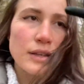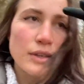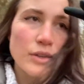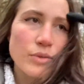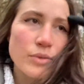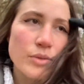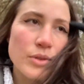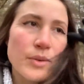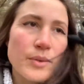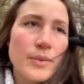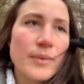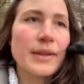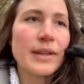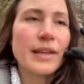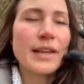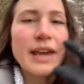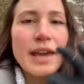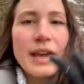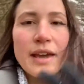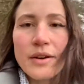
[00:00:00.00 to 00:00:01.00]
you don't really
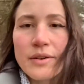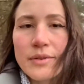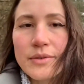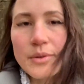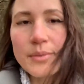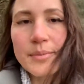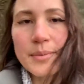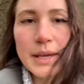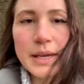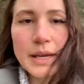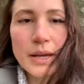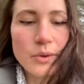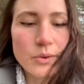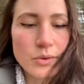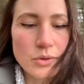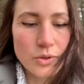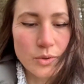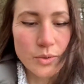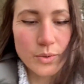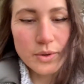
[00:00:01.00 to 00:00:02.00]
care for being
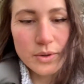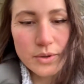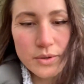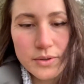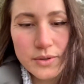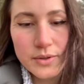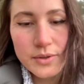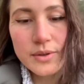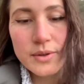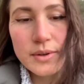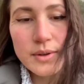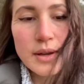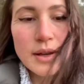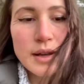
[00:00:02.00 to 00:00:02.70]
outdoors or